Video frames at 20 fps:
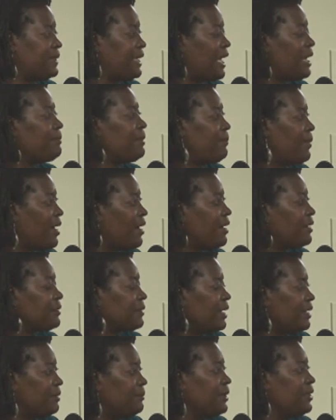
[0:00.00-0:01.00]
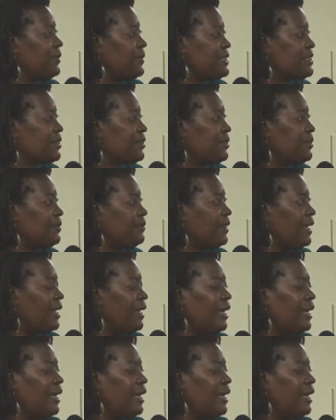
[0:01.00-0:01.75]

Kenwood Park Elementary School,